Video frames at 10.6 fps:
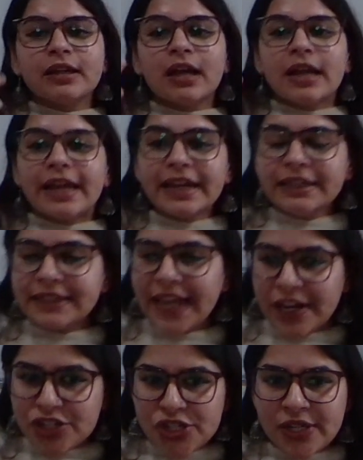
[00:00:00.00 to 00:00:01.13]

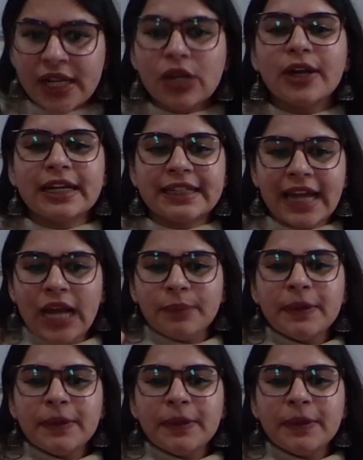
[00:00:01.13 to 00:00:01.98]
intentional or it can be